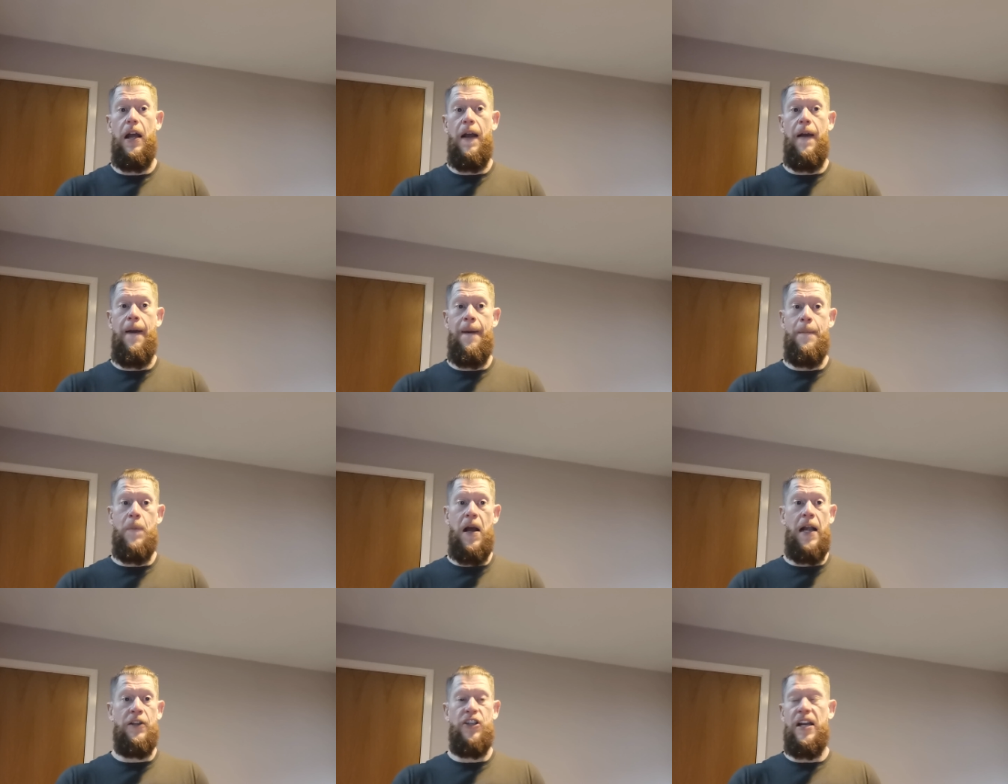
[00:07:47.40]
and
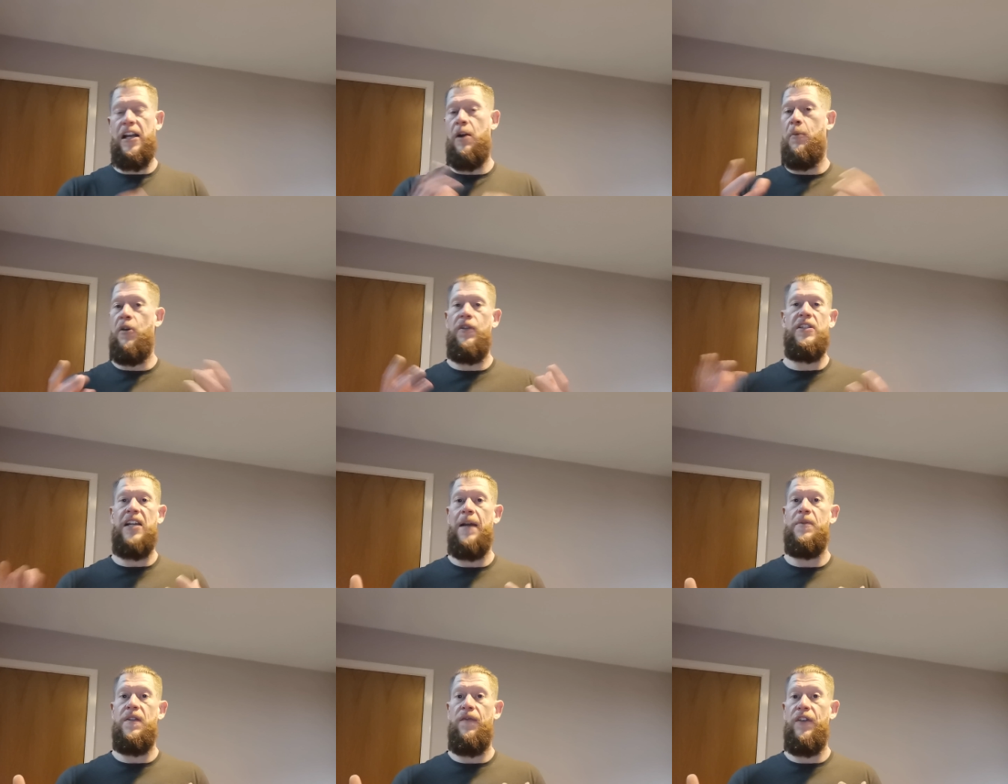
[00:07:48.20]
check out my other
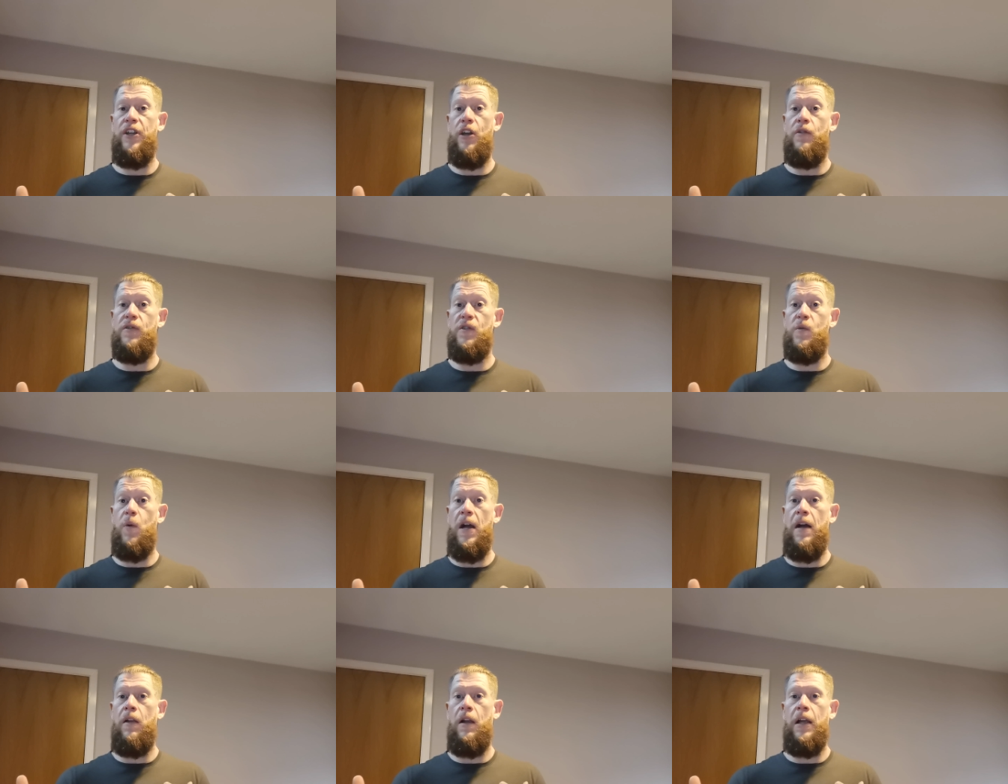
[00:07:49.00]
types of videos as
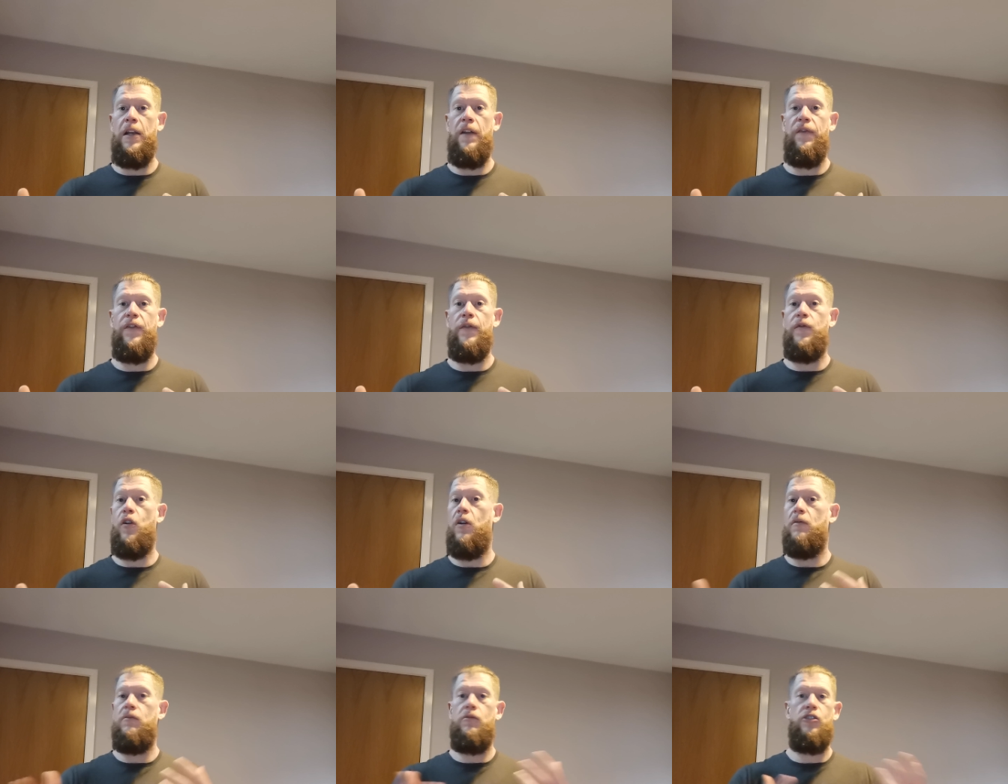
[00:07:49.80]
well. And if you've
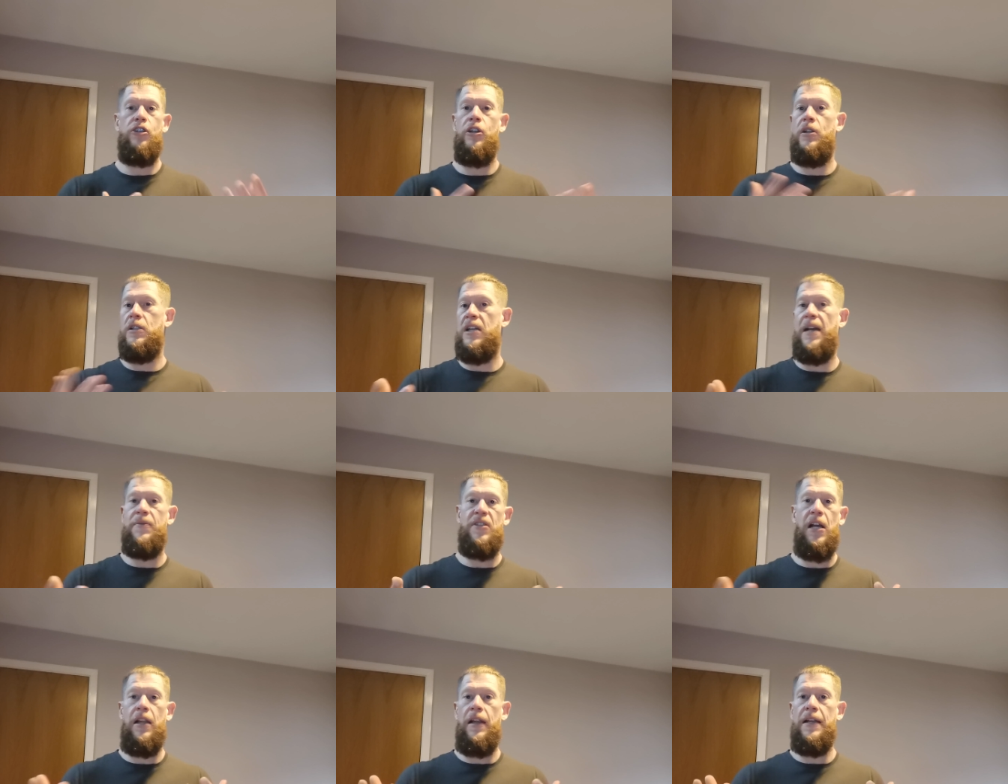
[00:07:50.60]
got certain types
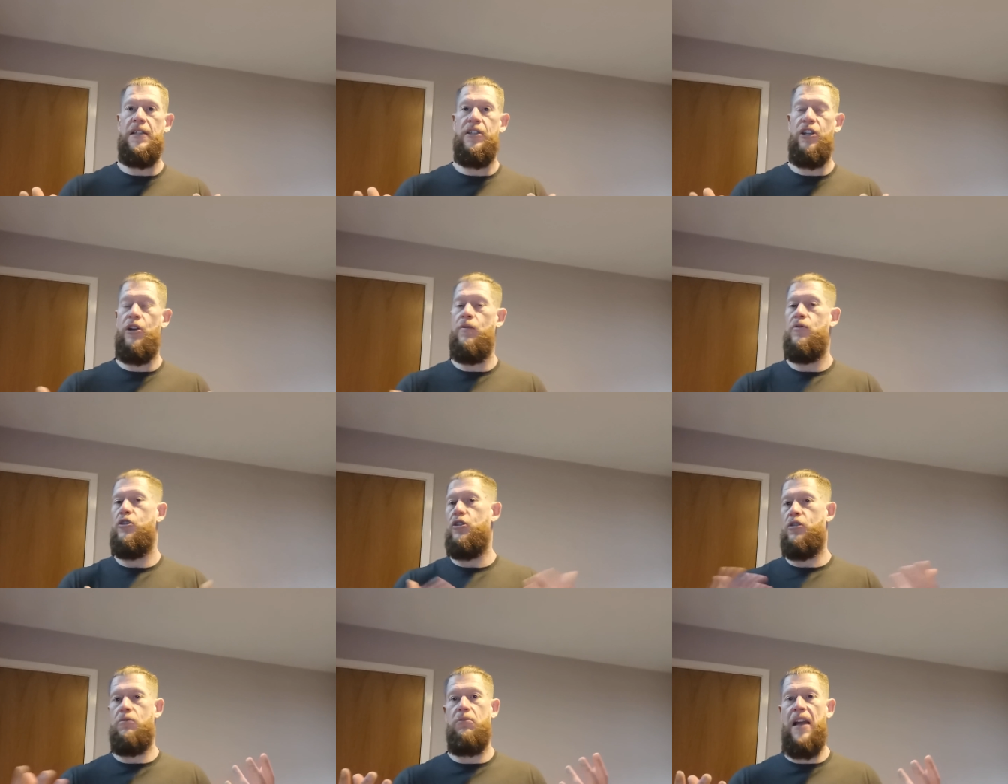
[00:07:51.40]
that I like to do,
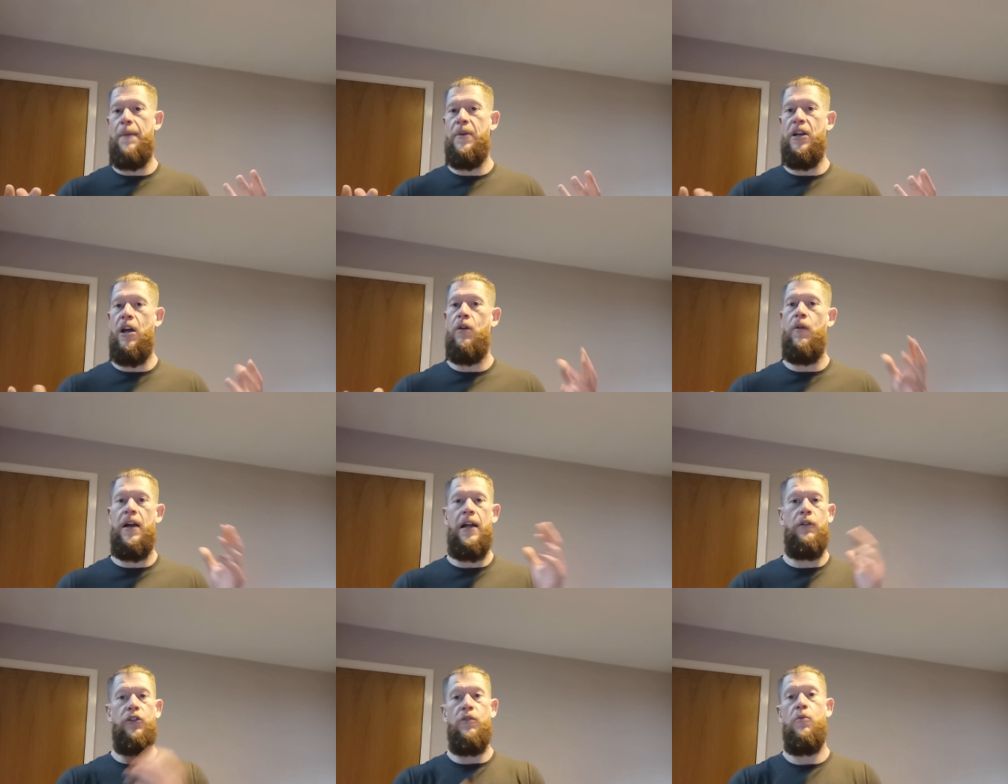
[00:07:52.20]
just let me know
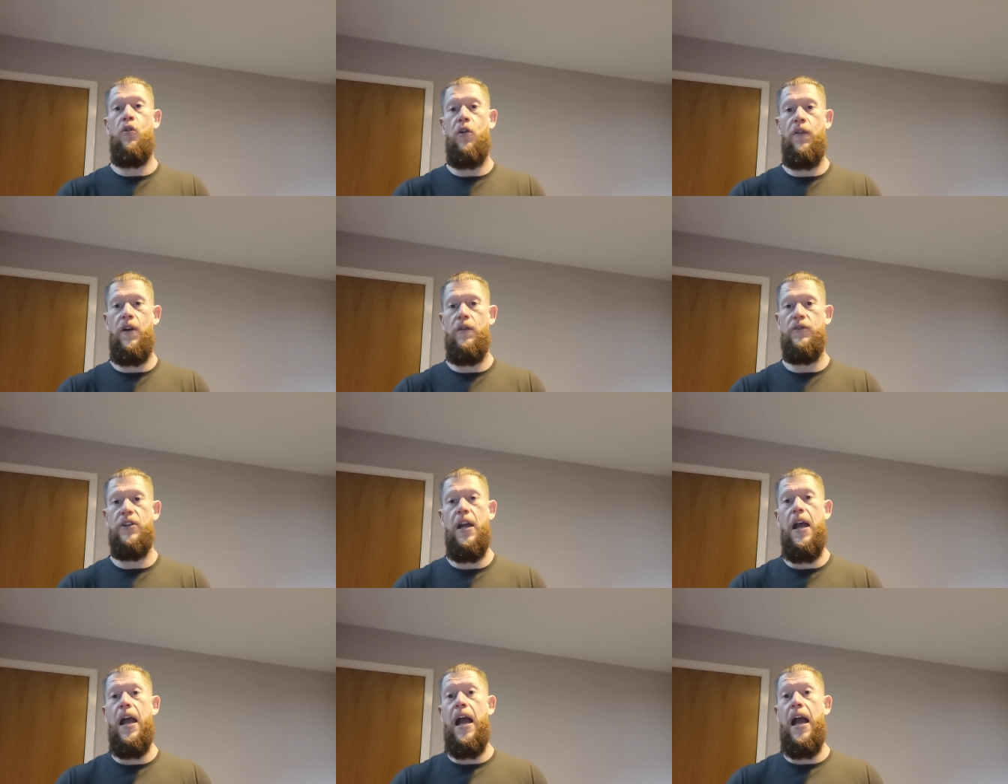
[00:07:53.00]
and I'll do more of those.